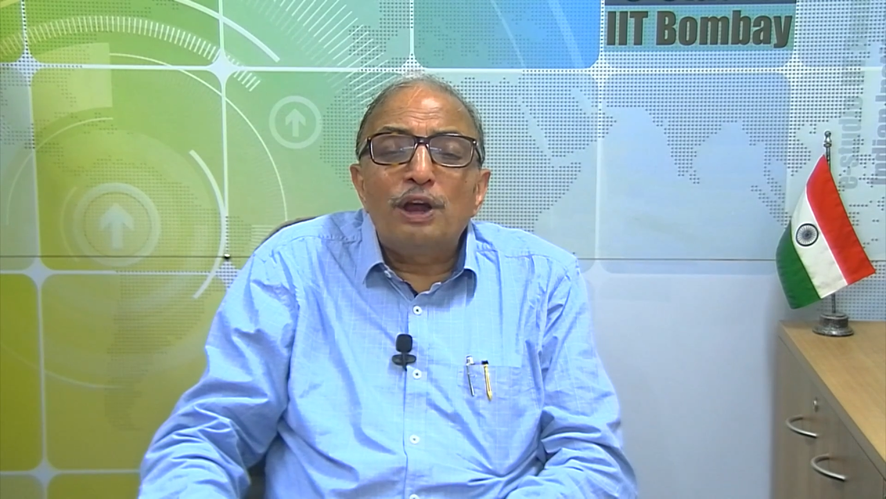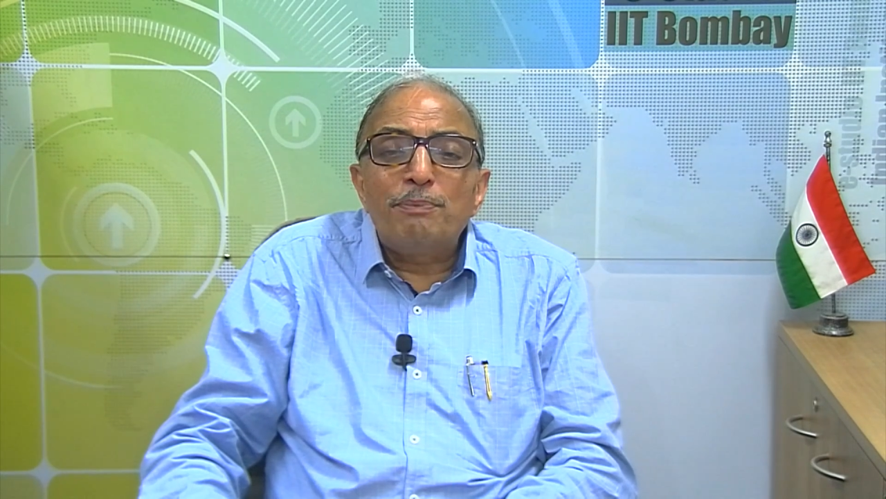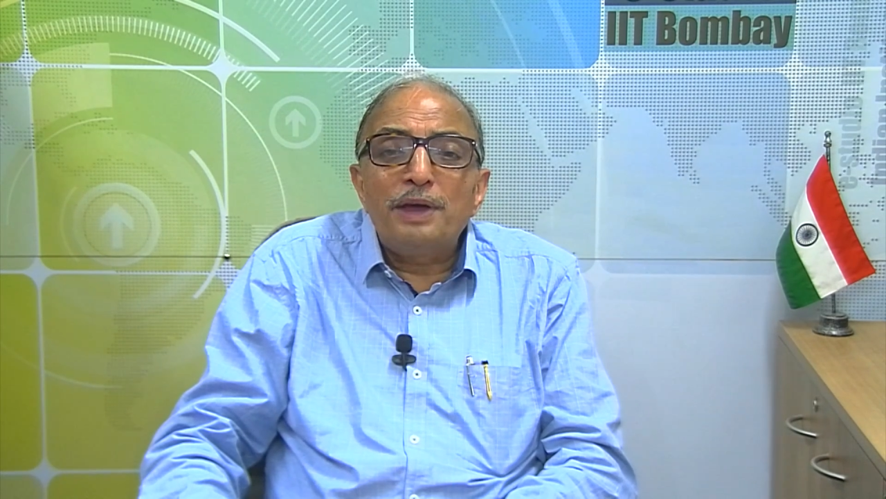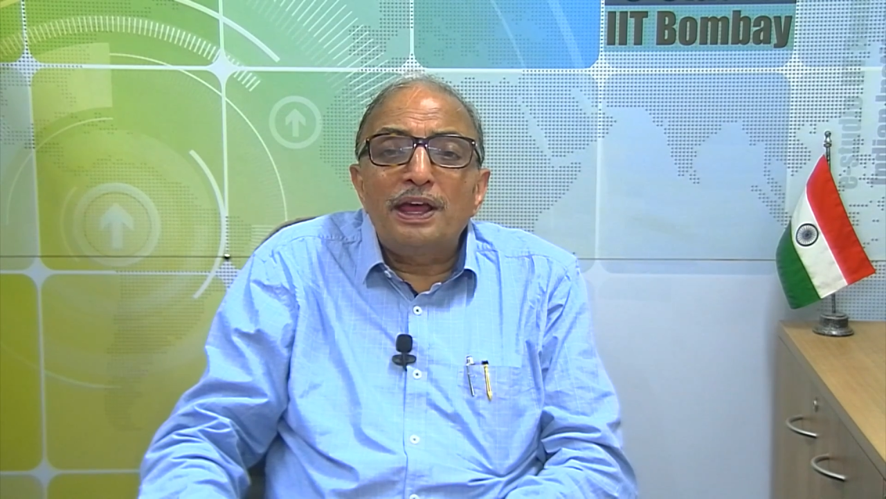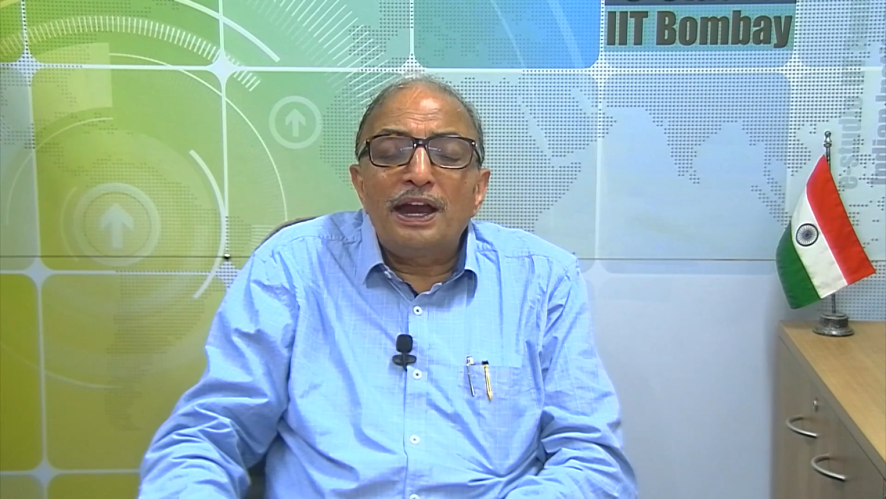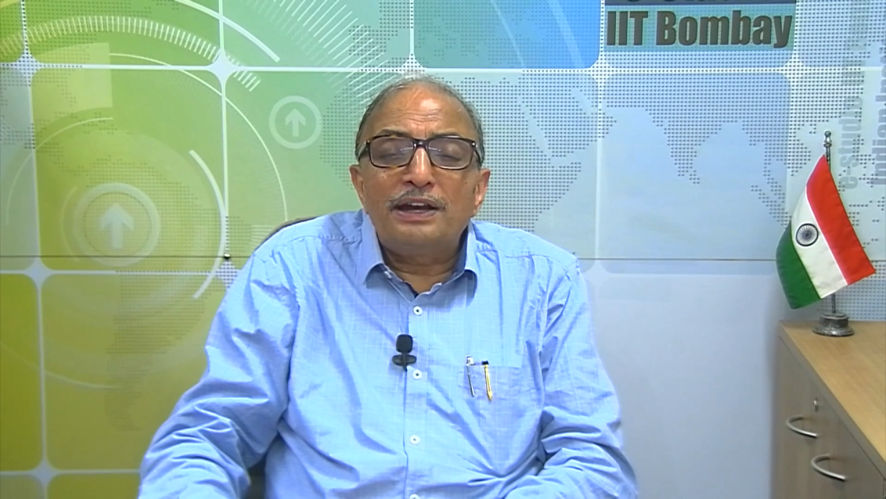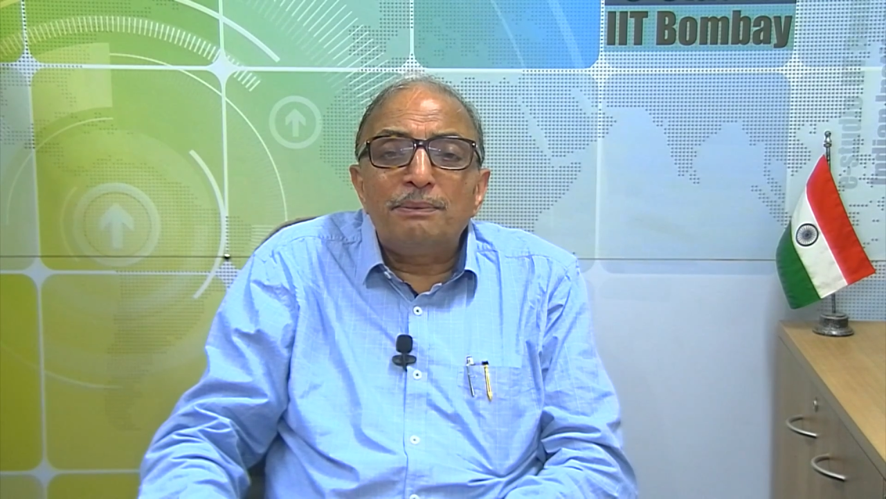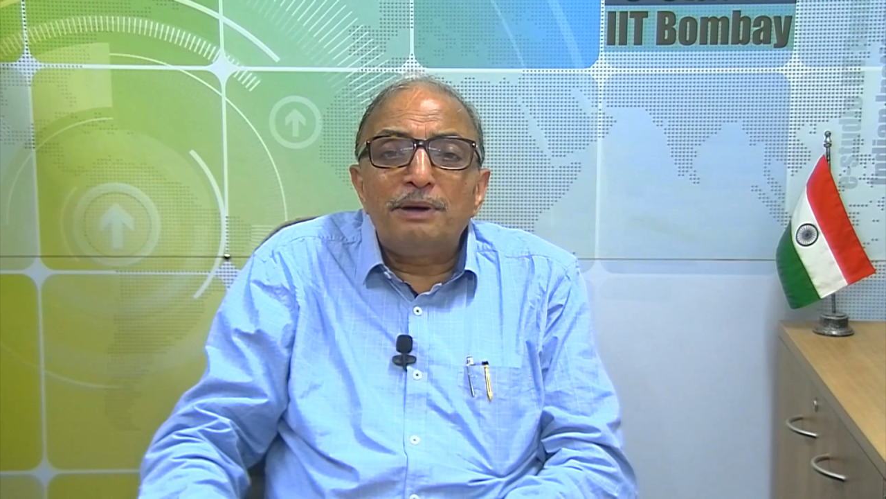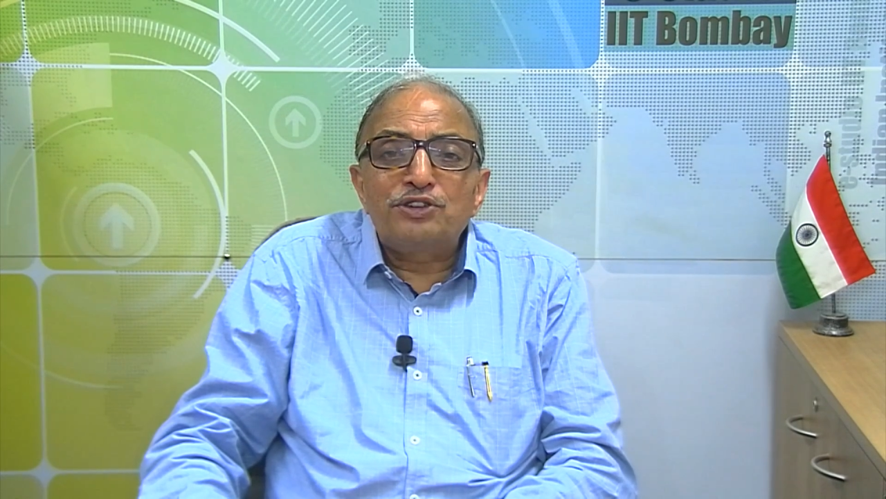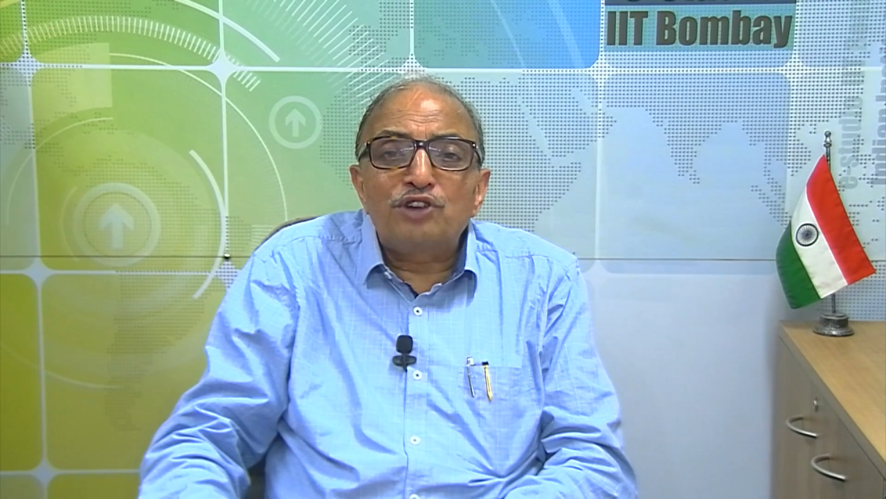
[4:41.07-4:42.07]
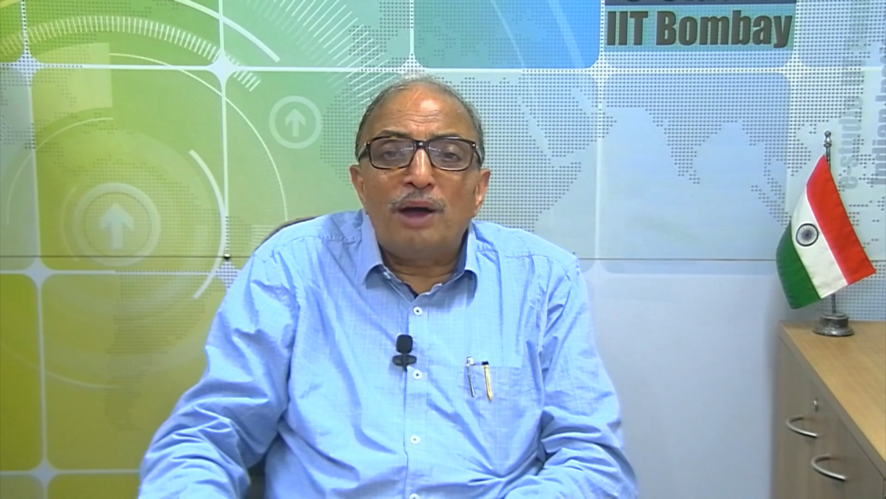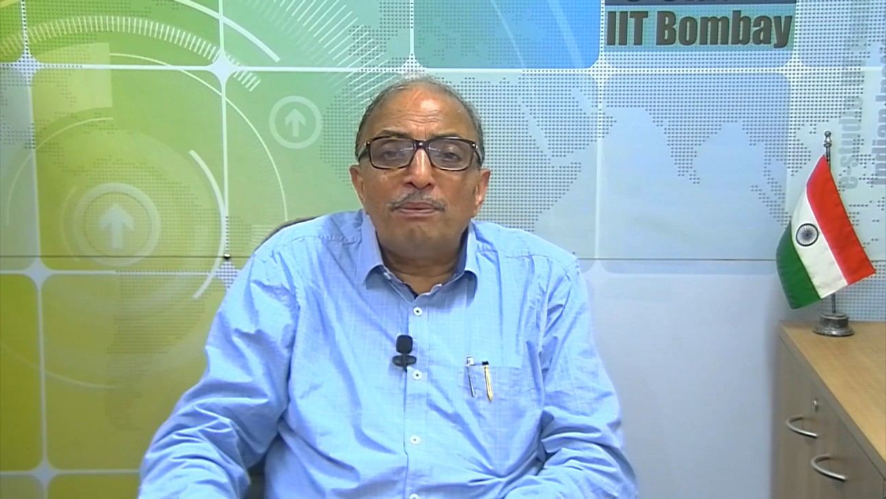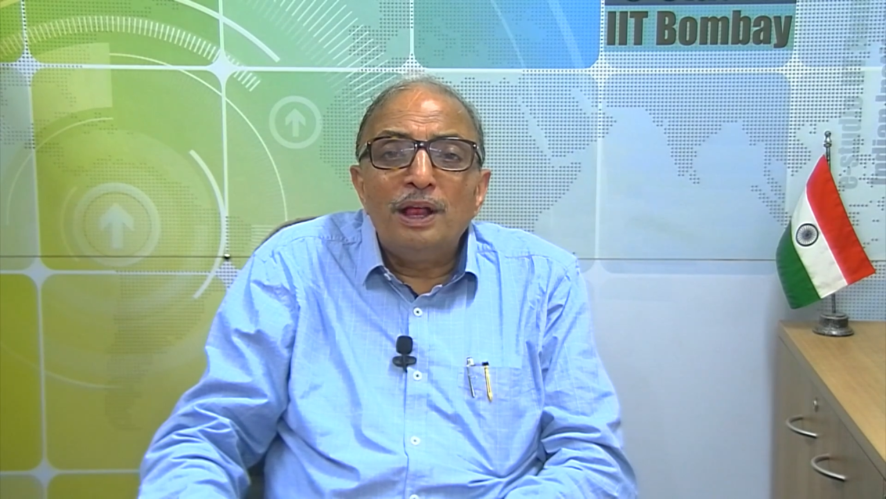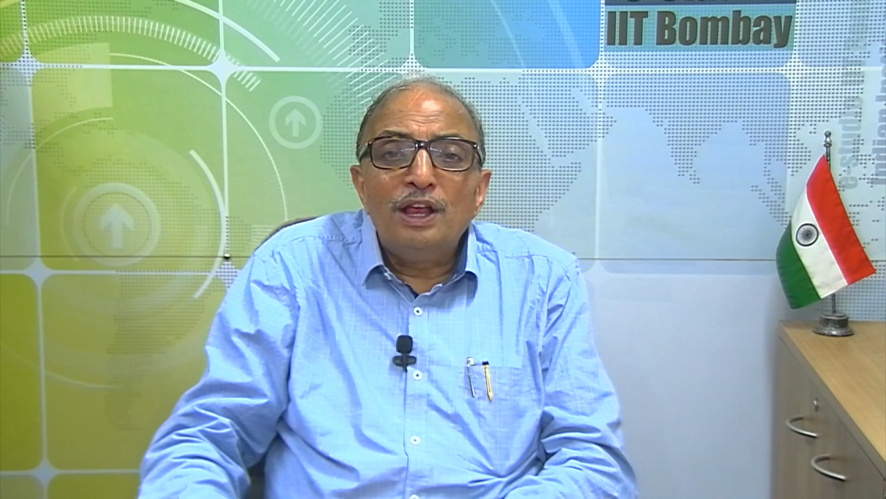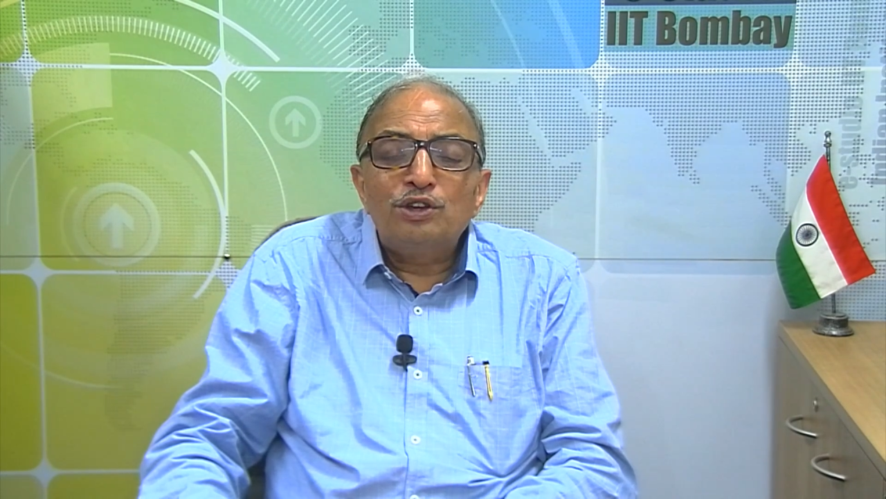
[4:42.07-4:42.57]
appear at the bus stop